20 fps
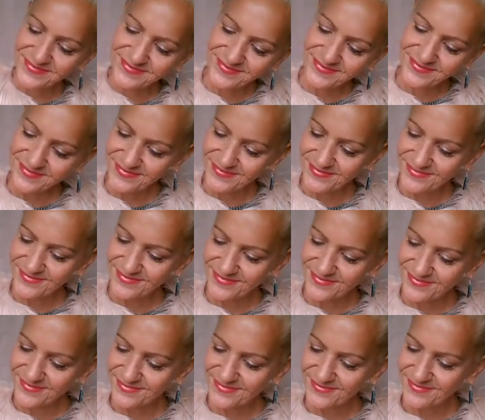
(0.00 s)

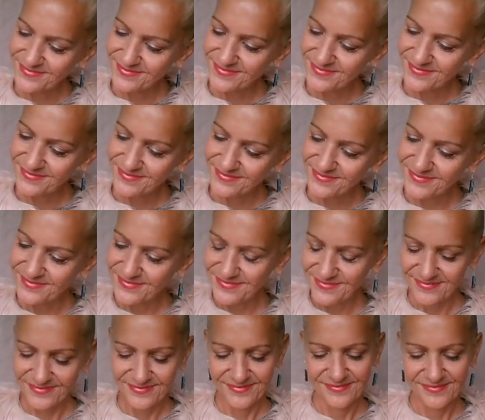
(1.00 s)

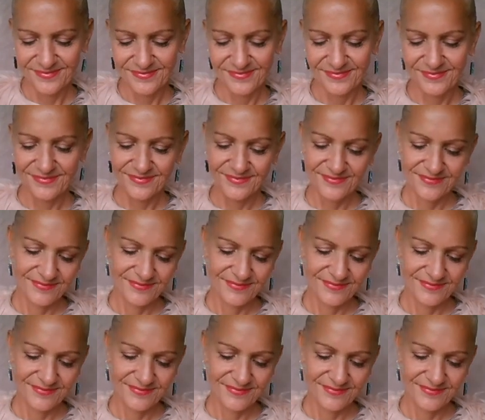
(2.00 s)
No one is speaking in this clip.